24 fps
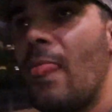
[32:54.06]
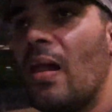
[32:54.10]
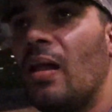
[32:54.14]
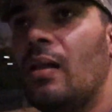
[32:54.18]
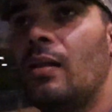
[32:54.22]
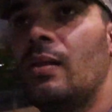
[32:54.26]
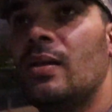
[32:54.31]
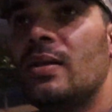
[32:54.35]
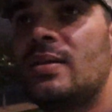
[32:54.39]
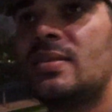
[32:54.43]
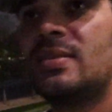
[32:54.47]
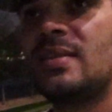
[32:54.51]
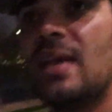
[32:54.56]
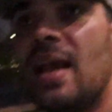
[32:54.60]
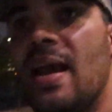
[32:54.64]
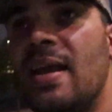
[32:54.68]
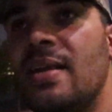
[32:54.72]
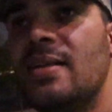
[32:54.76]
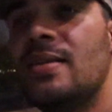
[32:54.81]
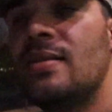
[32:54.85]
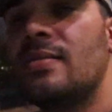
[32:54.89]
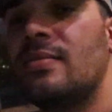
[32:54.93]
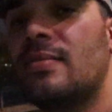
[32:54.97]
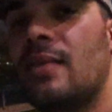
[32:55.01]
let's
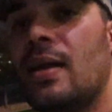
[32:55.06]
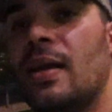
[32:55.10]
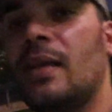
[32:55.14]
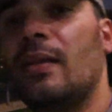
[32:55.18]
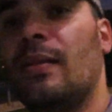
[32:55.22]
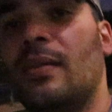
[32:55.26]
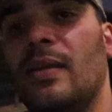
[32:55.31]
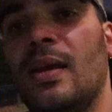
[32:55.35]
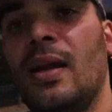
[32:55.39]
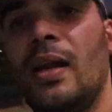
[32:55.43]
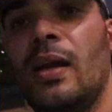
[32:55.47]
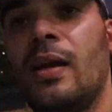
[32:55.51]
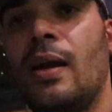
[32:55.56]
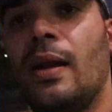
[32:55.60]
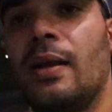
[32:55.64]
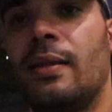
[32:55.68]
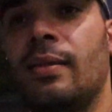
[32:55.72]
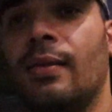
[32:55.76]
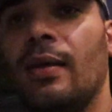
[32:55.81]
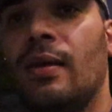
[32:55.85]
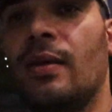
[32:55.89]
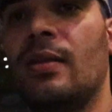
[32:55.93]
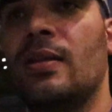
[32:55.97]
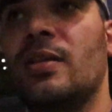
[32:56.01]
end it right there. I
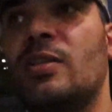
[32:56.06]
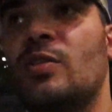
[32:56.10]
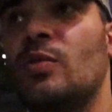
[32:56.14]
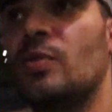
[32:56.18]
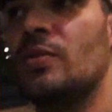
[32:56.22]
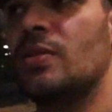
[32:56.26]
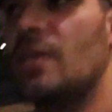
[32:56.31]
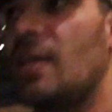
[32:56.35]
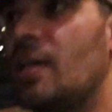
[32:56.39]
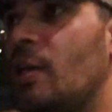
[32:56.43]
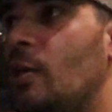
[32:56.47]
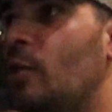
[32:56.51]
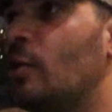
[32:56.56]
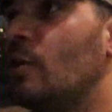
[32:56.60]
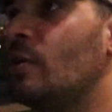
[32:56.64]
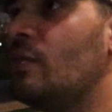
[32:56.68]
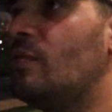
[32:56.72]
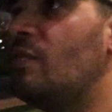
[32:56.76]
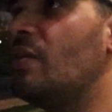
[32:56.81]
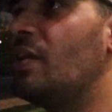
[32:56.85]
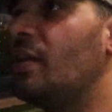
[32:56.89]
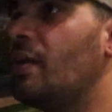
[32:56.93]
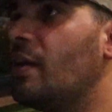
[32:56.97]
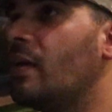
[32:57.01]
think this was a good
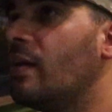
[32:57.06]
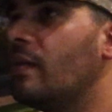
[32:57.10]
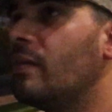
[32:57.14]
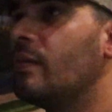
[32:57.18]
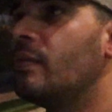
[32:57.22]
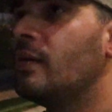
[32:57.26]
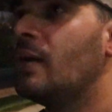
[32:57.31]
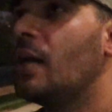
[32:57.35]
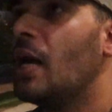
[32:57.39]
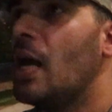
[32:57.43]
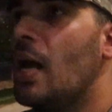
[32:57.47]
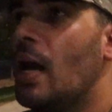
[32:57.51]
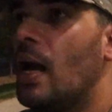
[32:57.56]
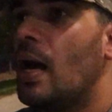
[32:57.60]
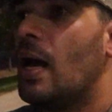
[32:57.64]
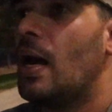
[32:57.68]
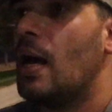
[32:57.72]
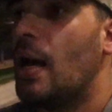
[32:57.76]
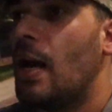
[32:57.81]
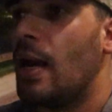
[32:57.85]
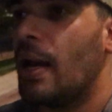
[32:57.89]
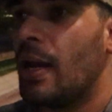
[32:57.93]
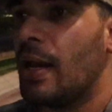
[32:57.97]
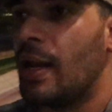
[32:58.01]
video.
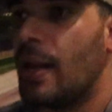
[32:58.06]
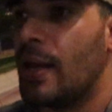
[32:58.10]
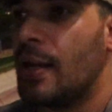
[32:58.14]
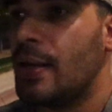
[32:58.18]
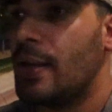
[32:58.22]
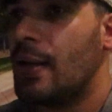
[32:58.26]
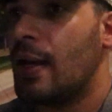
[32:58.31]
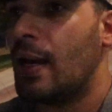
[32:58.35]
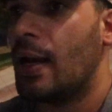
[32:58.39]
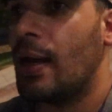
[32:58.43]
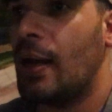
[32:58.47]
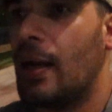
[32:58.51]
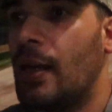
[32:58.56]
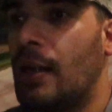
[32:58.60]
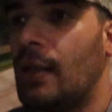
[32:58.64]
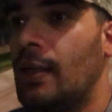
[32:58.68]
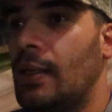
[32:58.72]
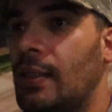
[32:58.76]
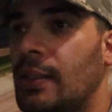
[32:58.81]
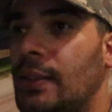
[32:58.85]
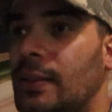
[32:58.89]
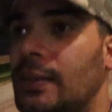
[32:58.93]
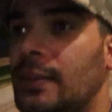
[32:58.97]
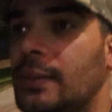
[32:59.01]
And
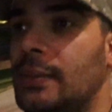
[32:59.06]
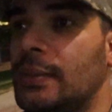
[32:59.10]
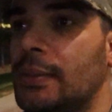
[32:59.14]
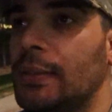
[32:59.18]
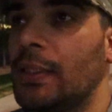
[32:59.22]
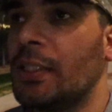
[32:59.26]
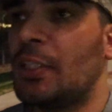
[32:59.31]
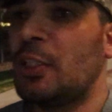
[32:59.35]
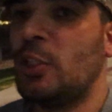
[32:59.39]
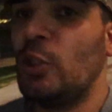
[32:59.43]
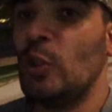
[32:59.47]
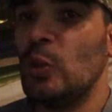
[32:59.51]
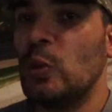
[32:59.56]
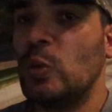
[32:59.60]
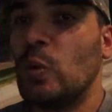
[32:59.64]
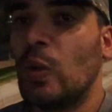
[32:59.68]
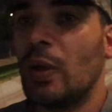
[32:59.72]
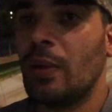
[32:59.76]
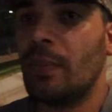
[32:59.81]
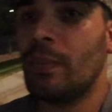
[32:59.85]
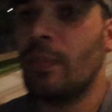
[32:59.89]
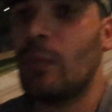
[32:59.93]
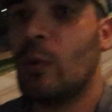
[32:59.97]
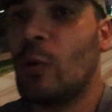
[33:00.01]
let's do
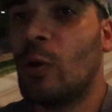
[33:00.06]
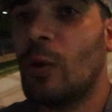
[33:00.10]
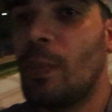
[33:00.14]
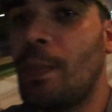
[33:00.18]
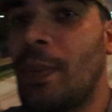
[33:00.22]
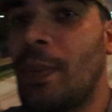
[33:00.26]
one more